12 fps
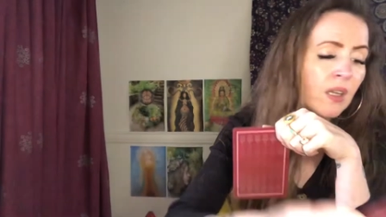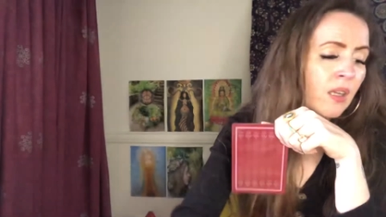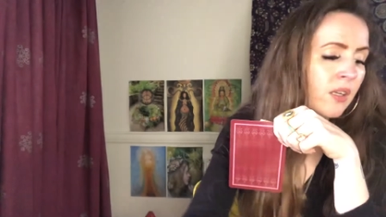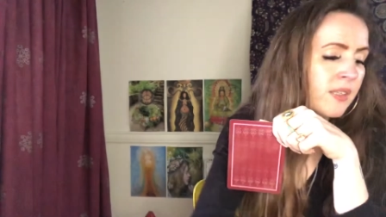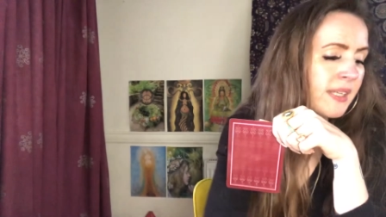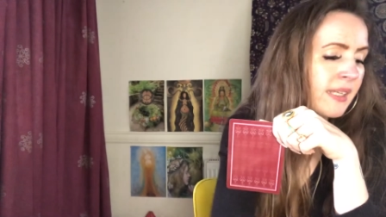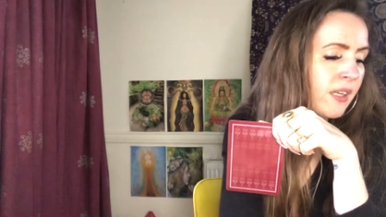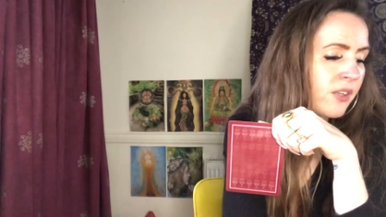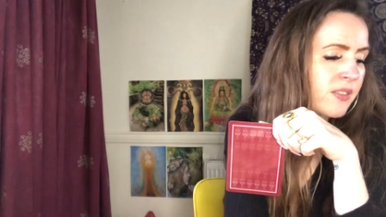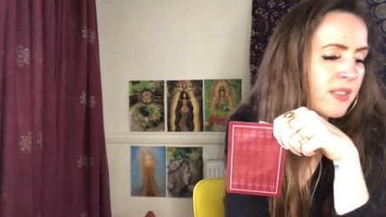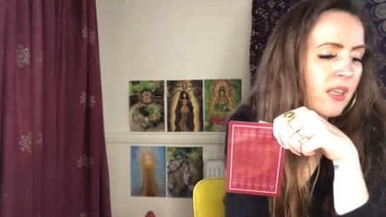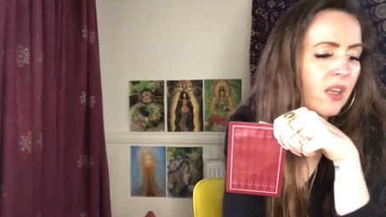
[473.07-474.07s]
because ego
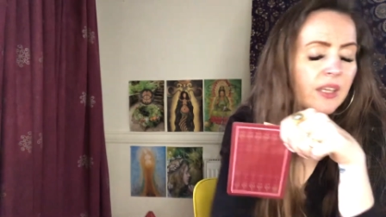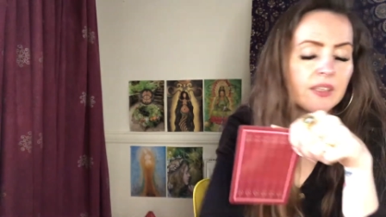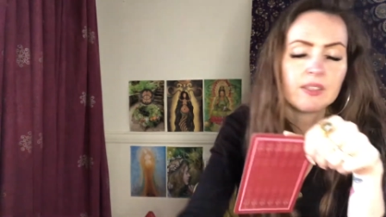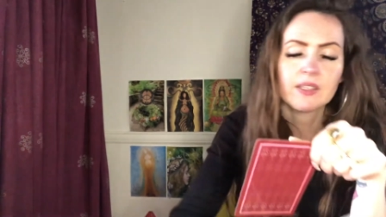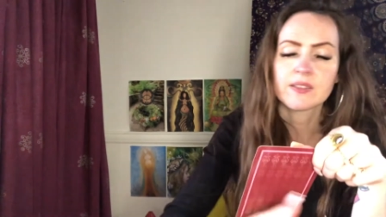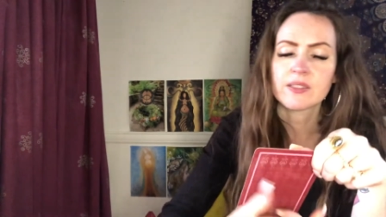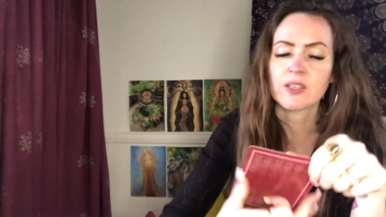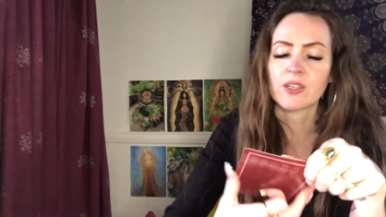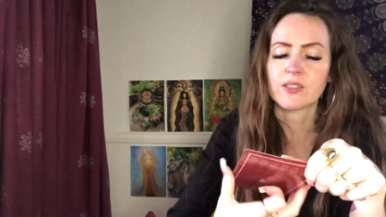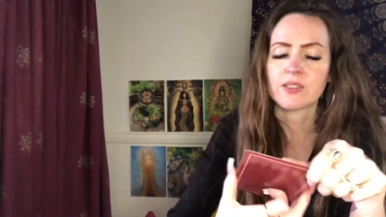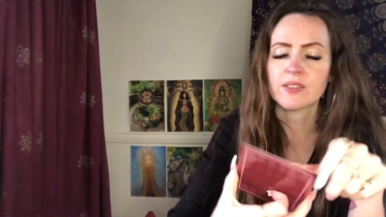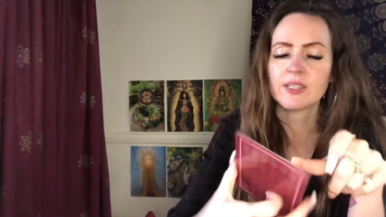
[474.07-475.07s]
doesn't like the
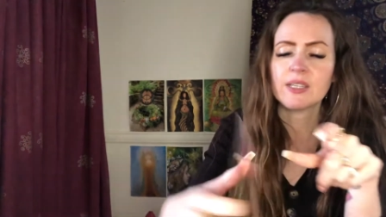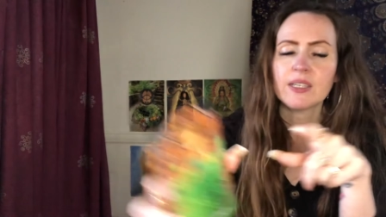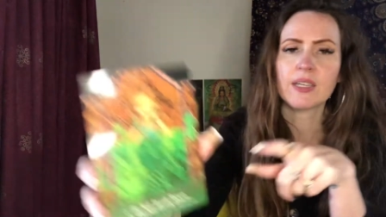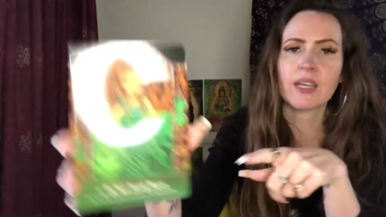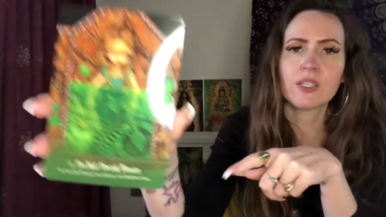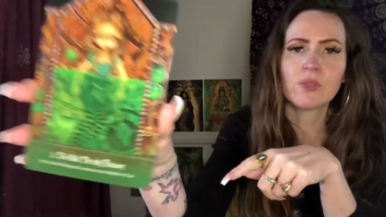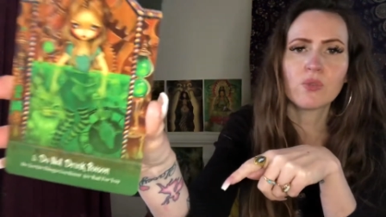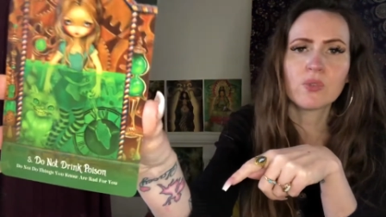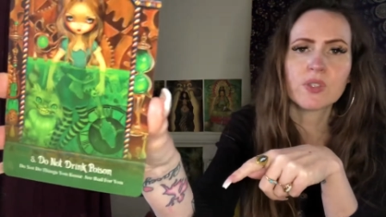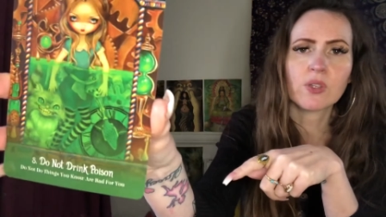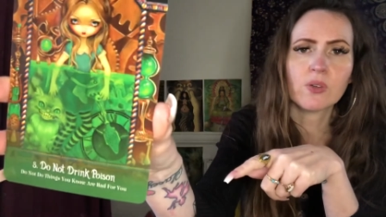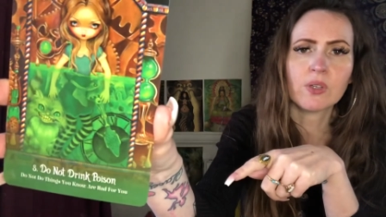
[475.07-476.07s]
uncertainty and you've
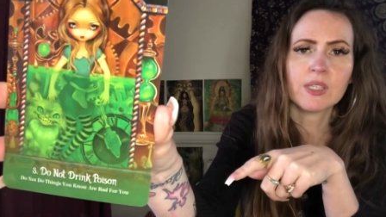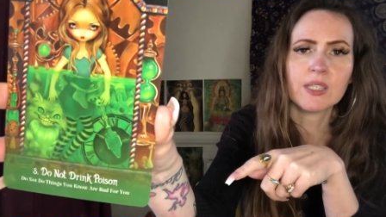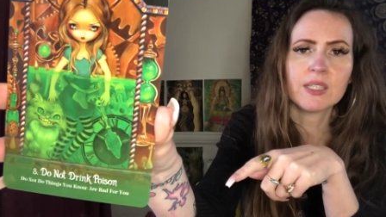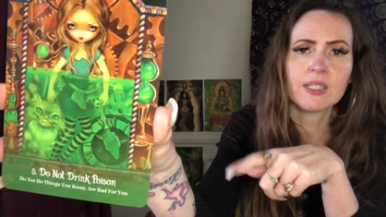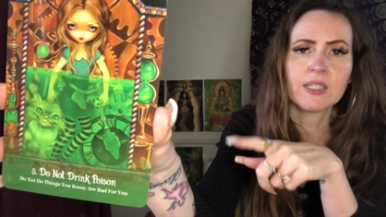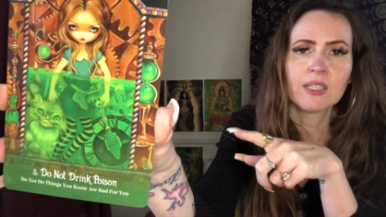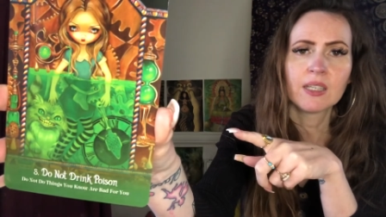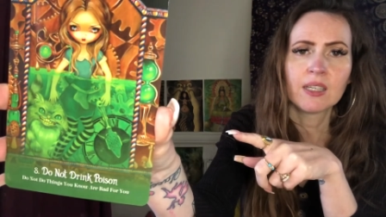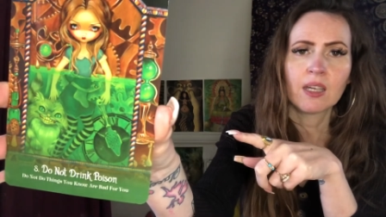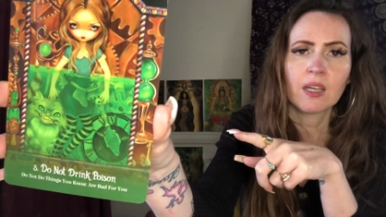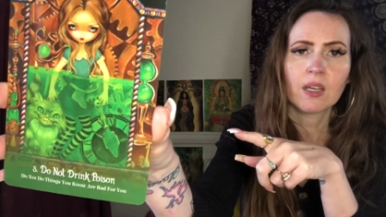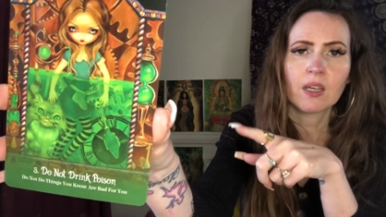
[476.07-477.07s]
also got here
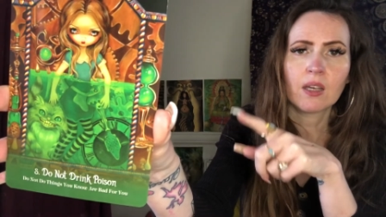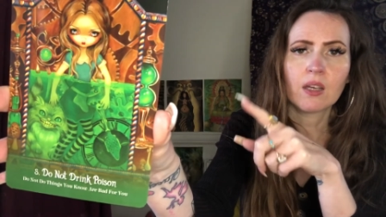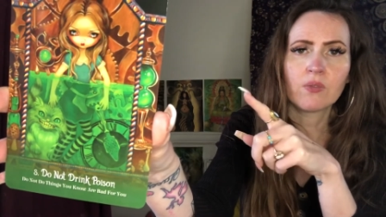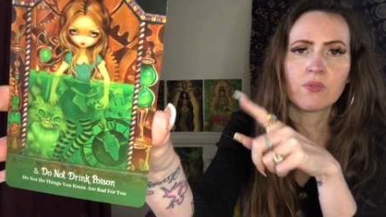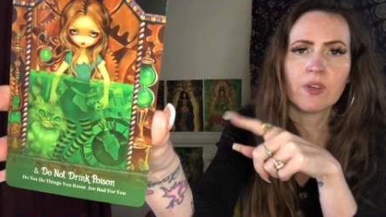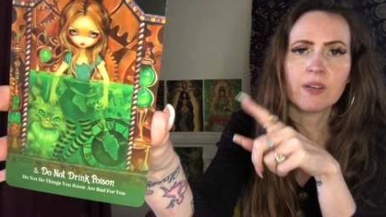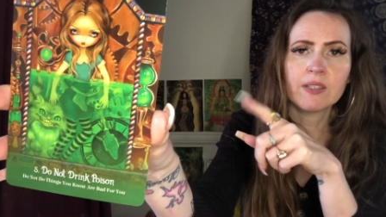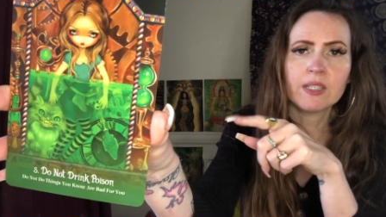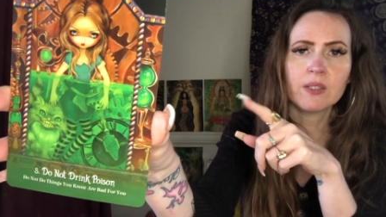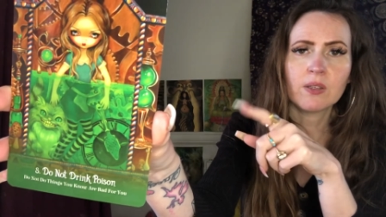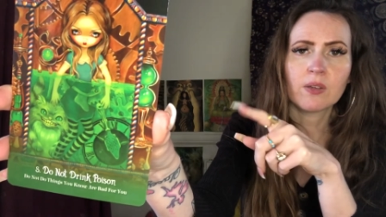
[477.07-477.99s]
a very